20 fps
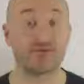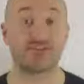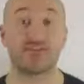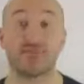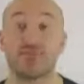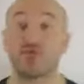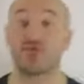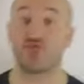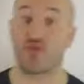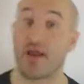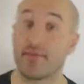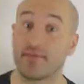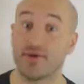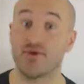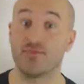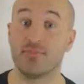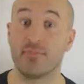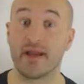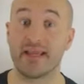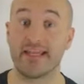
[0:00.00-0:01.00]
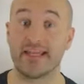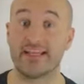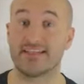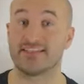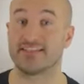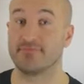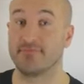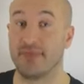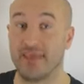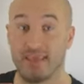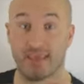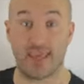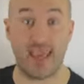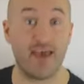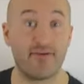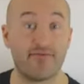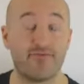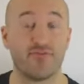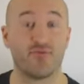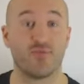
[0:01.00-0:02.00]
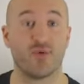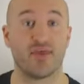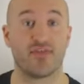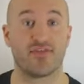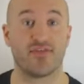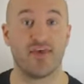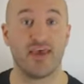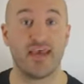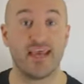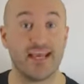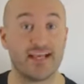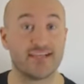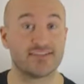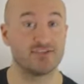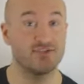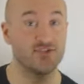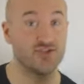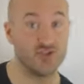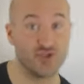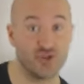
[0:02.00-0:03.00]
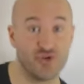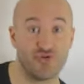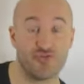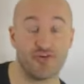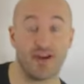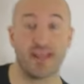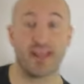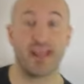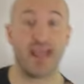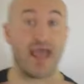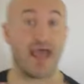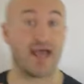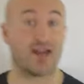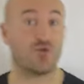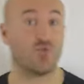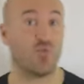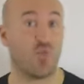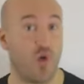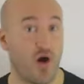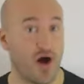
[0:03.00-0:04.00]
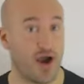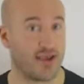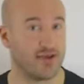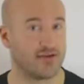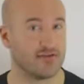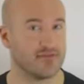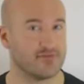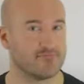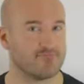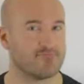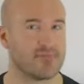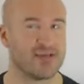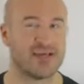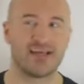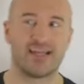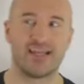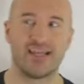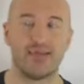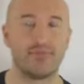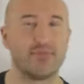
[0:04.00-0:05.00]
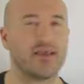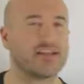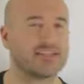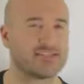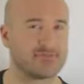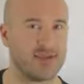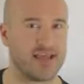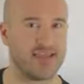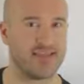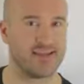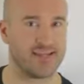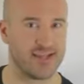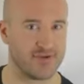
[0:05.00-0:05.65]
some grammar you might need to be careful with is during and while. Let me explain the